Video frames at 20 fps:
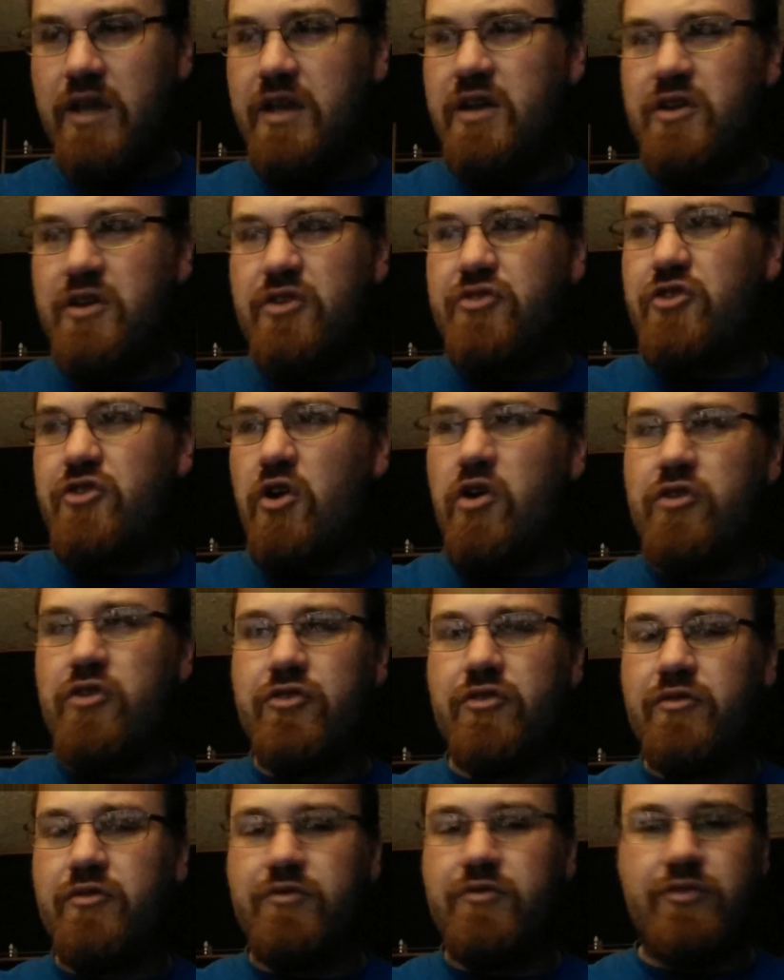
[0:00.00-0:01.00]
Get a good
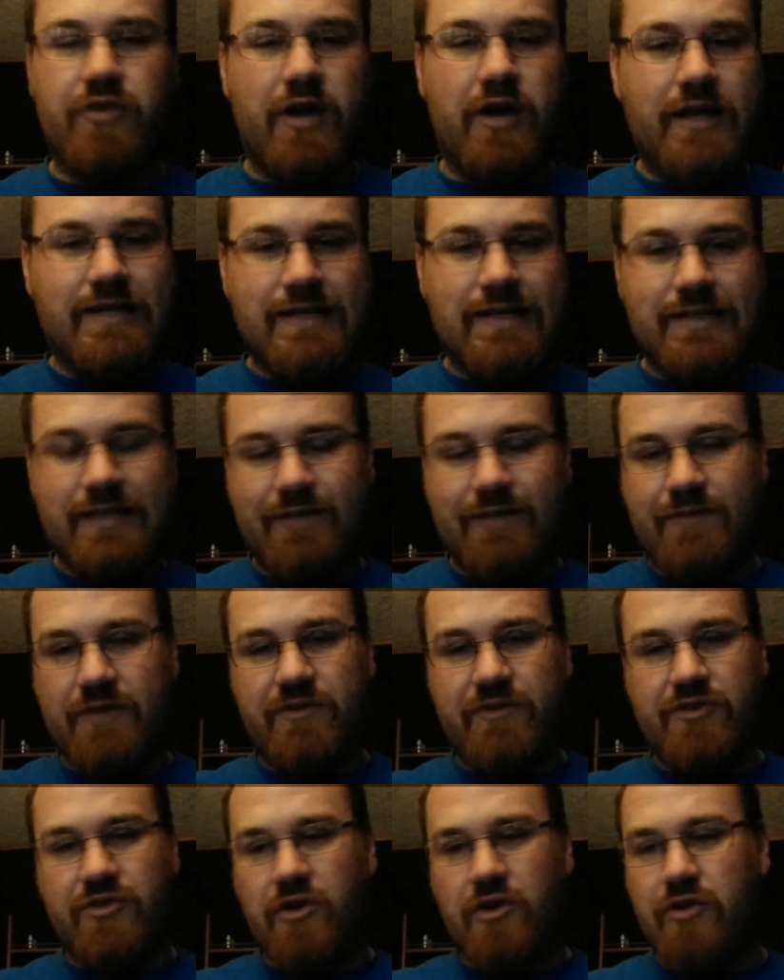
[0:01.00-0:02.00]
charger, you know,
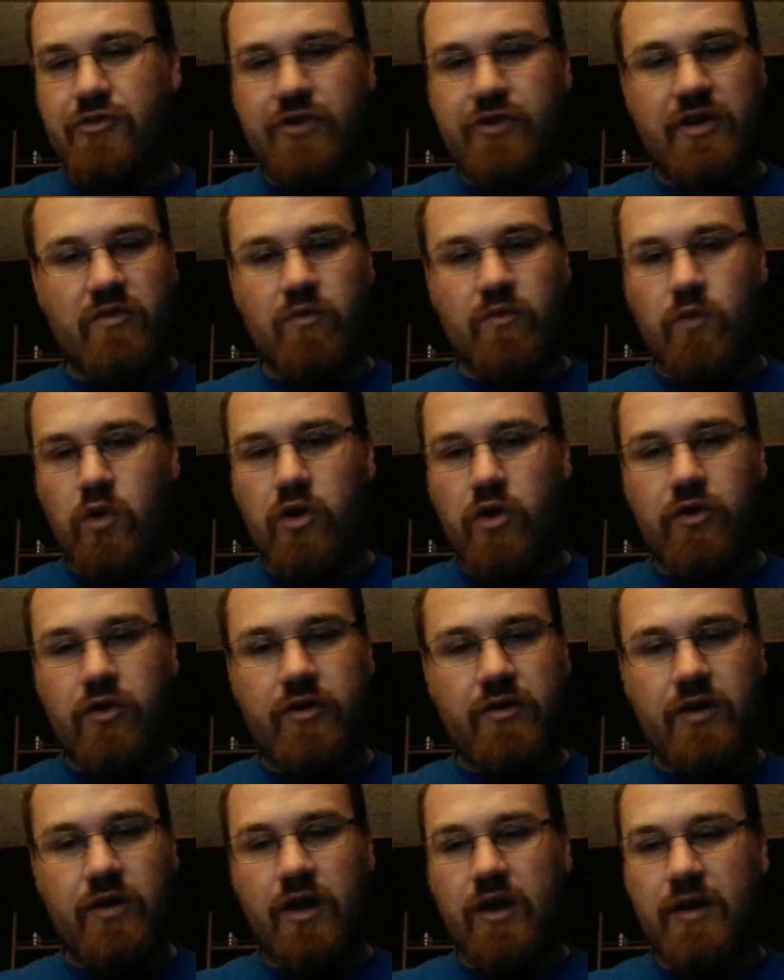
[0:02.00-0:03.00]
18650 charger, any of them work.
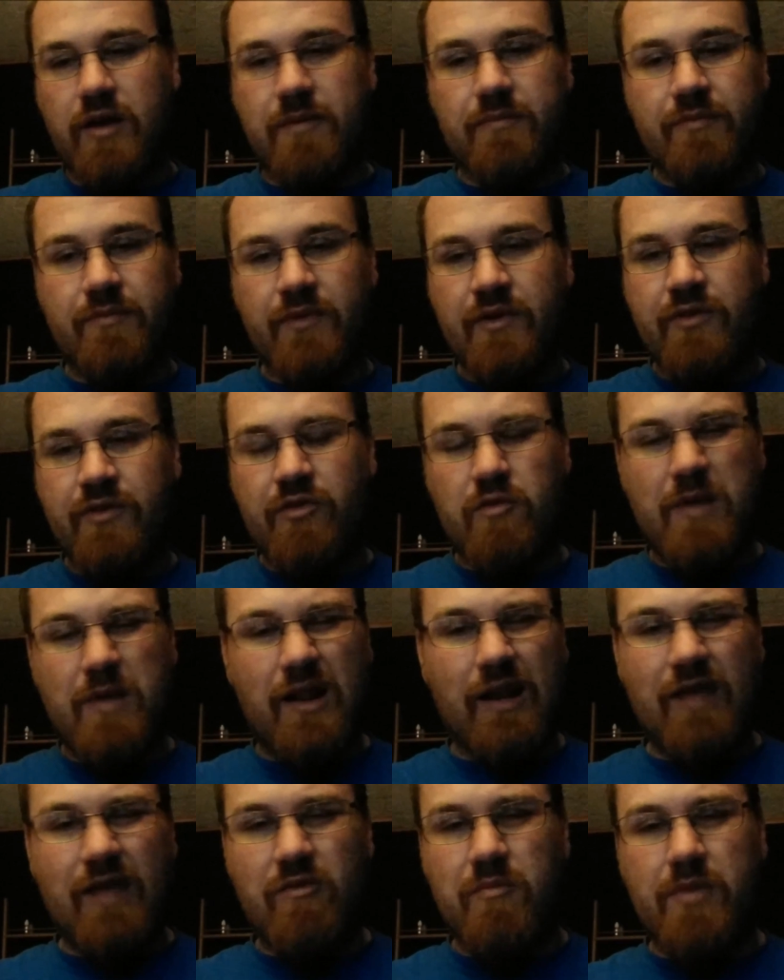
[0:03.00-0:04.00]
They're about
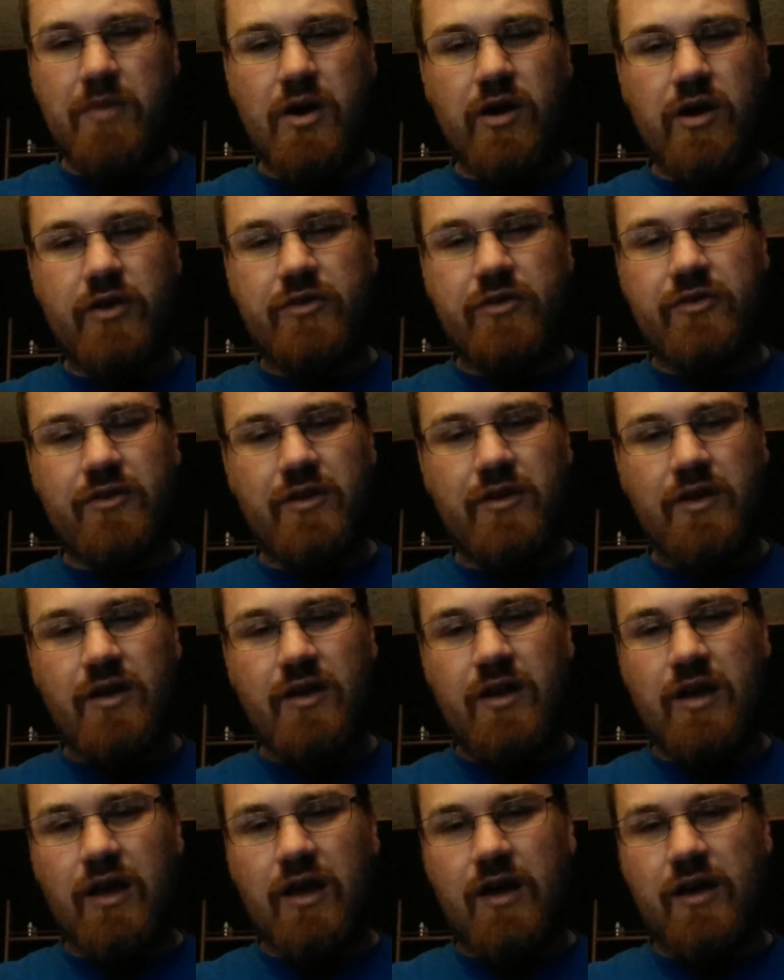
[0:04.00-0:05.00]
11 bucks
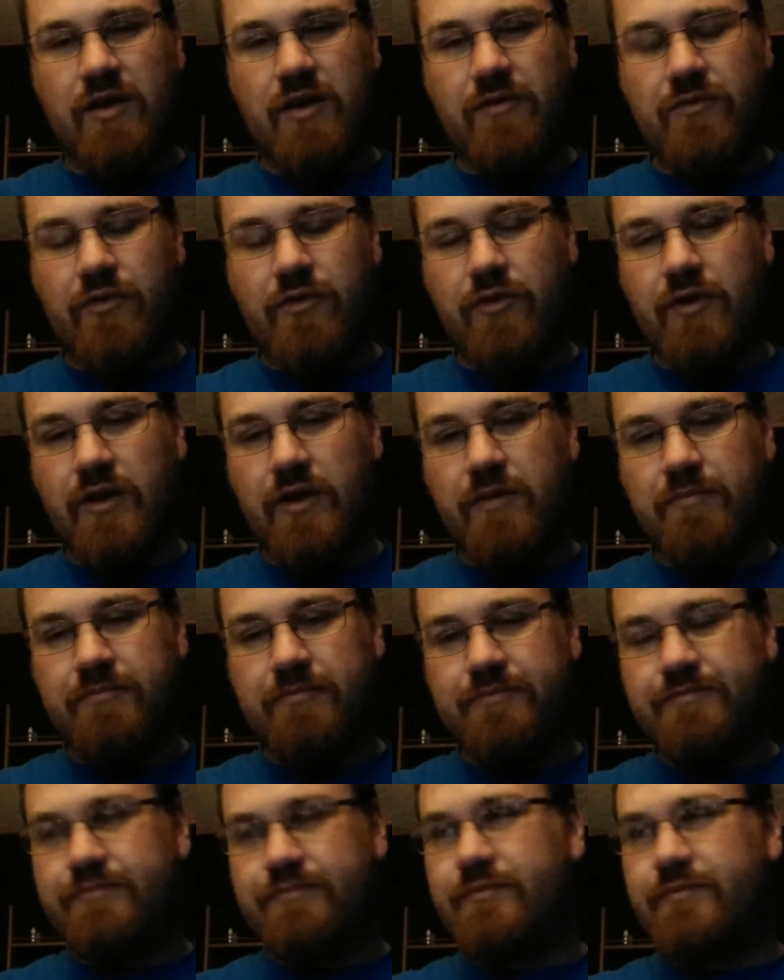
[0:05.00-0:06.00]
for an
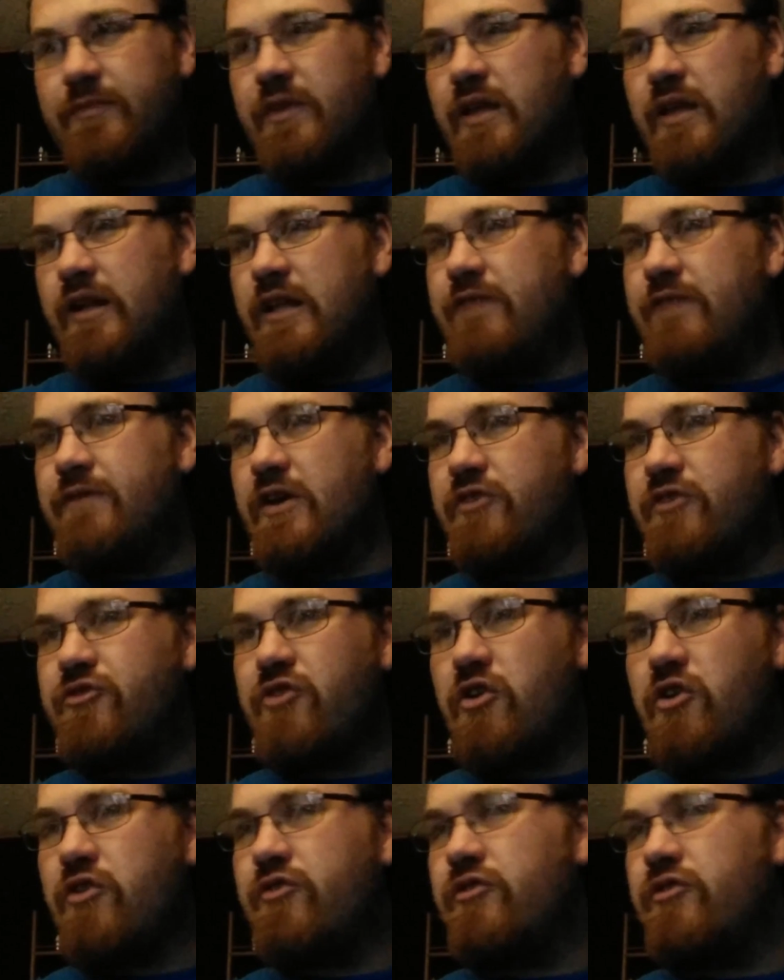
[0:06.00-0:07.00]
eFest
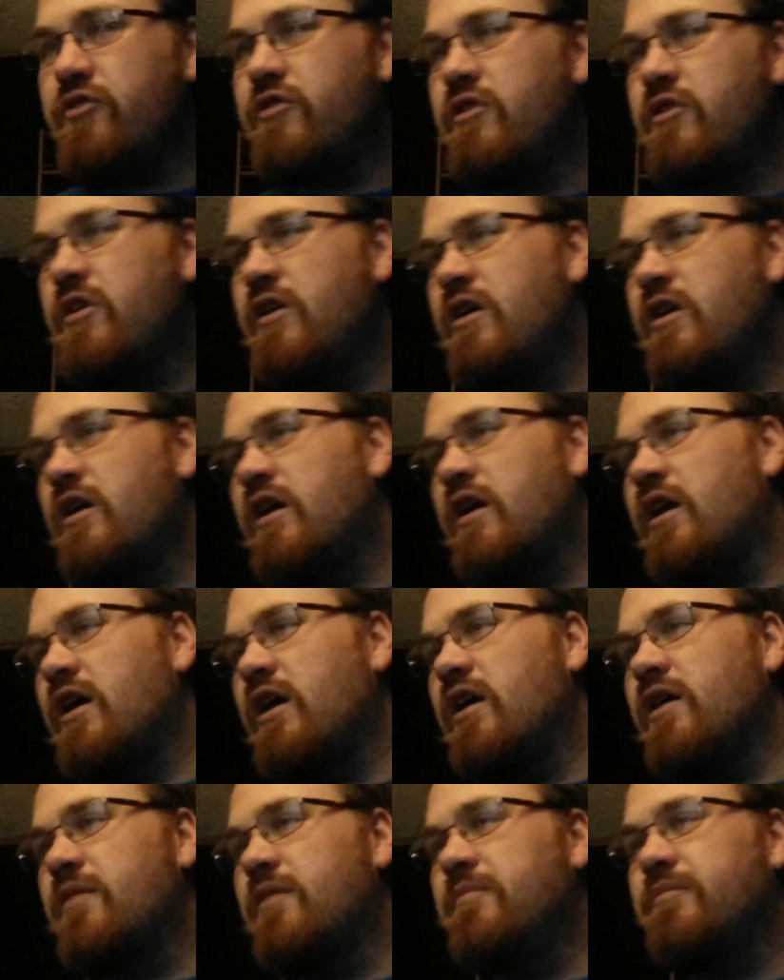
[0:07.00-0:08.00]
charger.
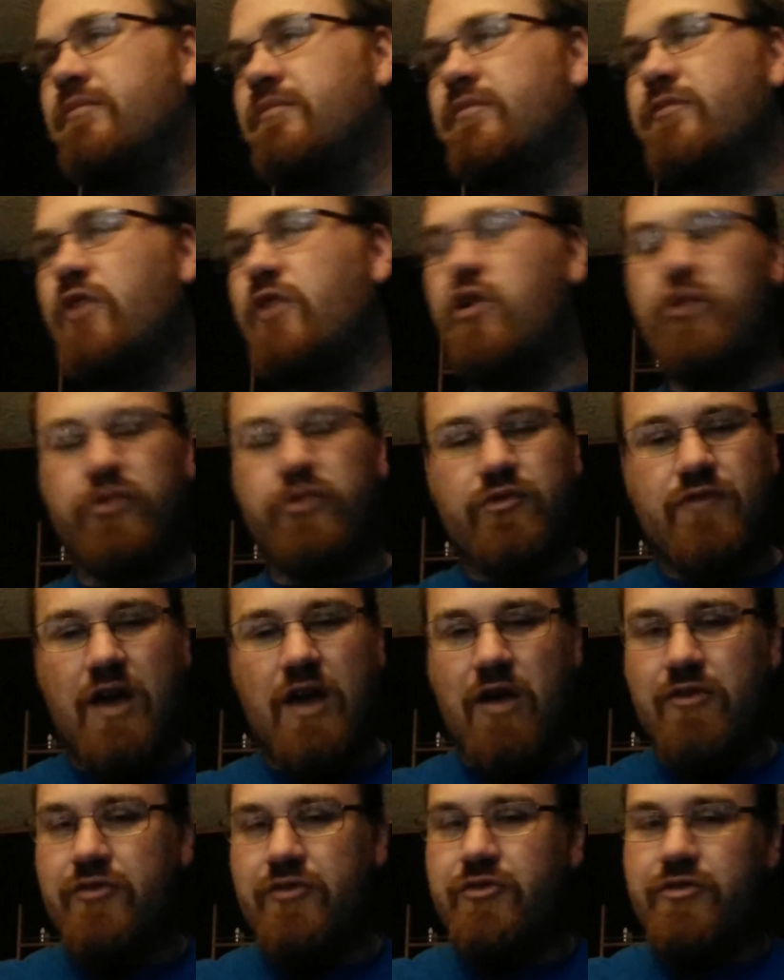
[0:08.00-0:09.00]
The
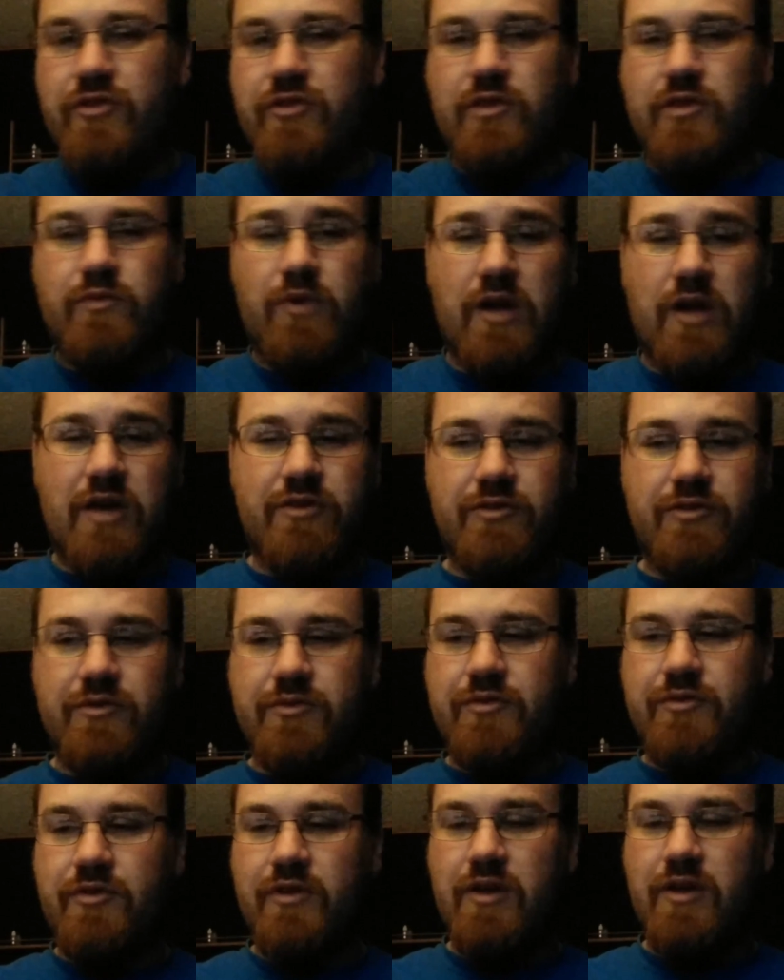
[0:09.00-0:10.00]
Ultrafires are good, that's what I
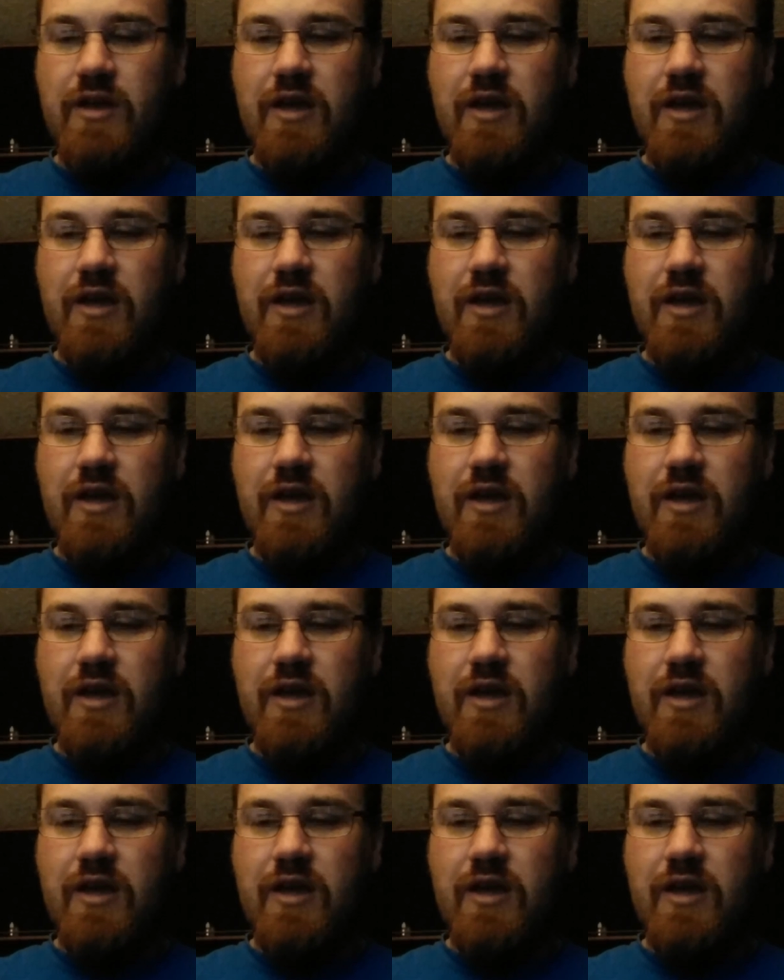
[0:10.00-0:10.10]
use.